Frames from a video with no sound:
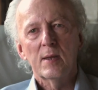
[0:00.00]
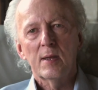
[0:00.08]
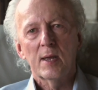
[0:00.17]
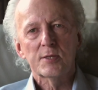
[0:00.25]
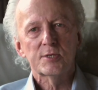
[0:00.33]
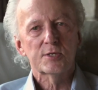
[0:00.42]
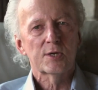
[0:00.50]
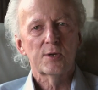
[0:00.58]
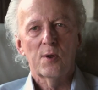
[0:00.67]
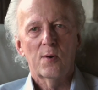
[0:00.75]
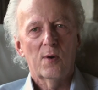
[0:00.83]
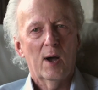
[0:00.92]
gets to
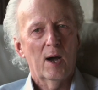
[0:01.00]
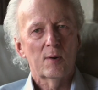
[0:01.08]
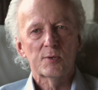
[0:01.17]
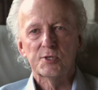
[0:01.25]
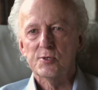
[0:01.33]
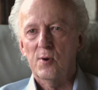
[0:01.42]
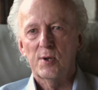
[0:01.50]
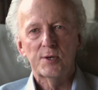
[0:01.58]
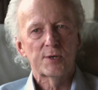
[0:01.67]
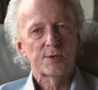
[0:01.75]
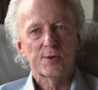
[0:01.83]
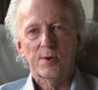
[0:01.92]
know how it's going
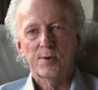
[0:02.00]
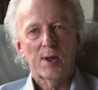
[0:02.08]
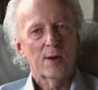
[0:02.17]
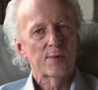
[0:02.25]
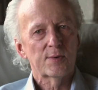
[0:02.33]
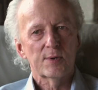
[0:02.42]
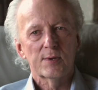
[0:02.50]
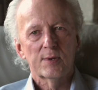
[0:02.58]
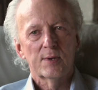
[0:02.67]
to turn out.